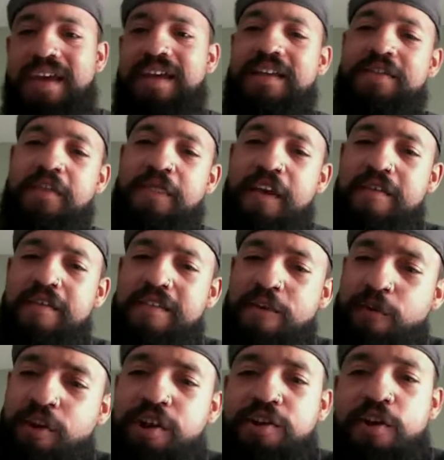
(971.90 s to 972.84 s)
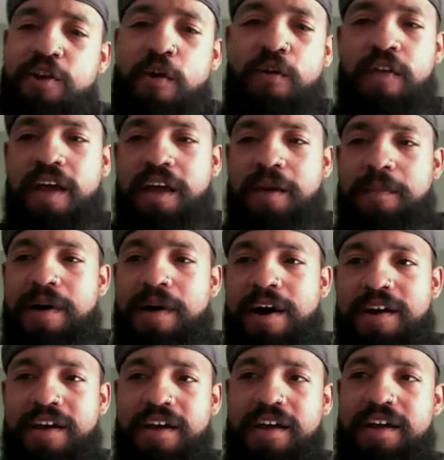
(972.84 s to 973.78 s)
The things I really don't like
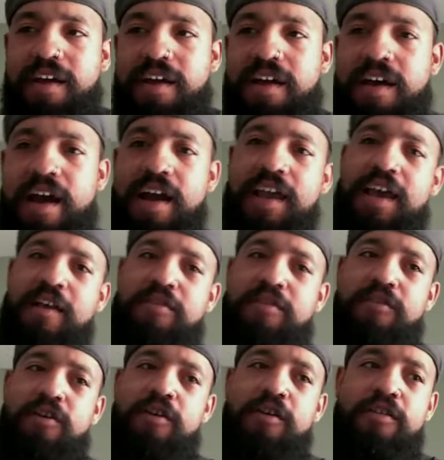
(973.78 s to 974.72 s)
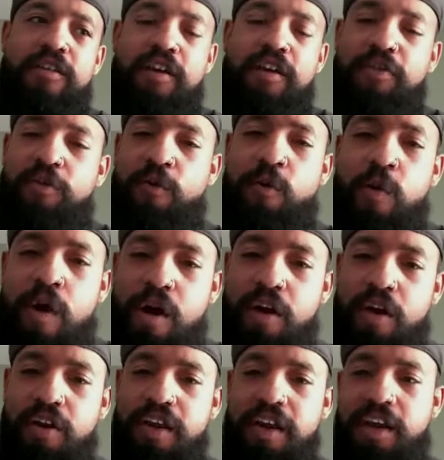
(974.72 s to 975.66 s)
about it, I guess, is like the
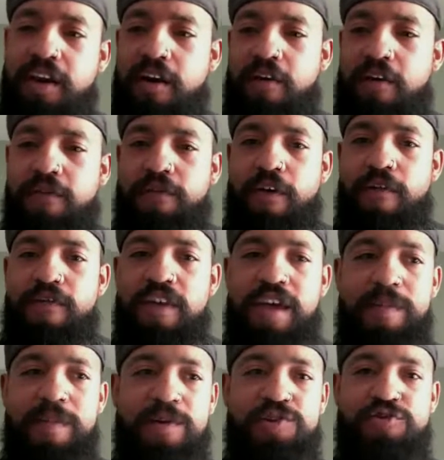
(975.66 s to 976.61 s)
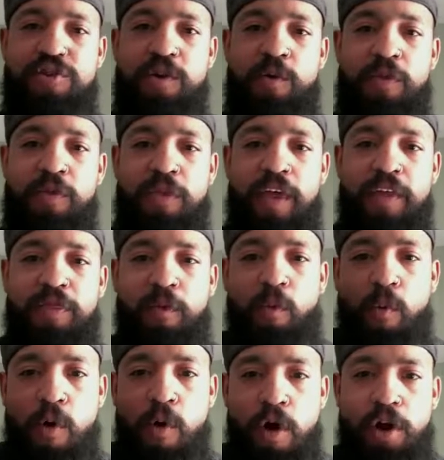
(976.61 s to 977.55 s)
quality of the imagery with like the
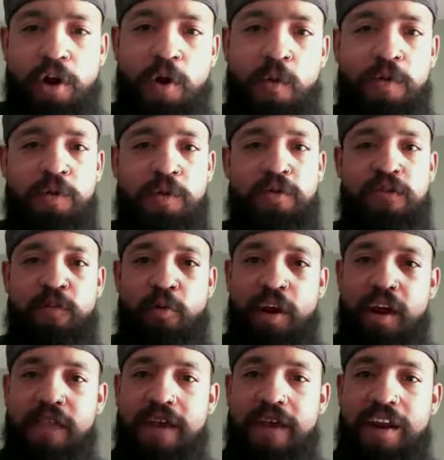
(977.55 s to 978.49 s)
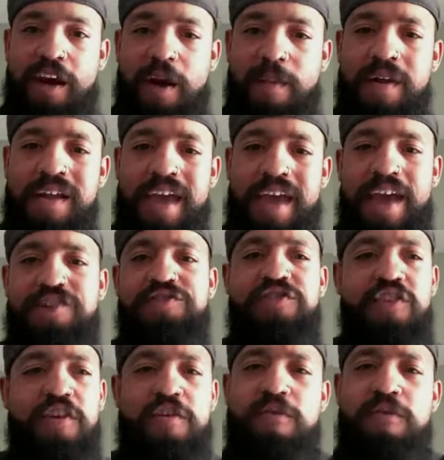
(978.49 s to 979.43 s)
water when they're spraying that up. It just
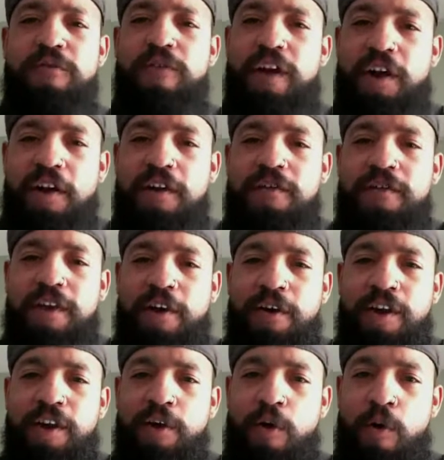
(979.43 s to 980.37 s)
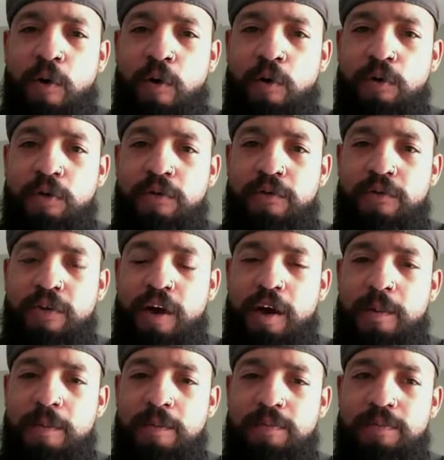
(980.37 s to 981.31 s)
looks very, very old.
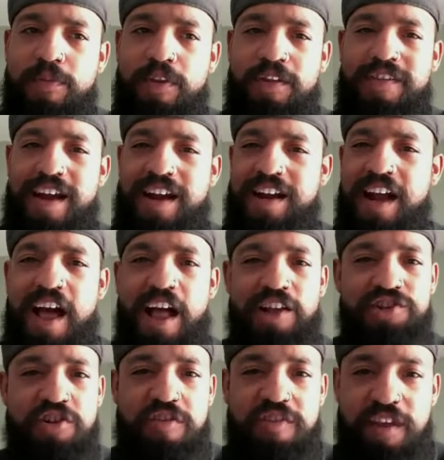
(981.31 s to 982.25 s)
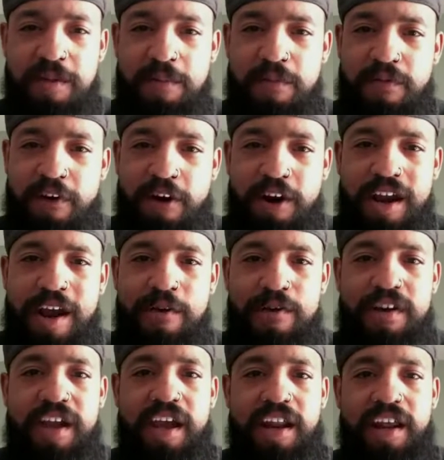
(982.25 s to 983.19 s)
The technology seems very
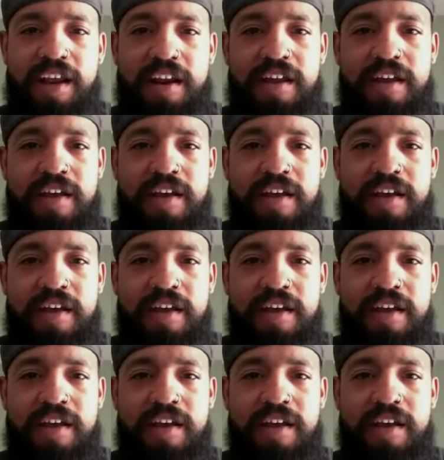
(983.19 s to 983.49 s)
outdated.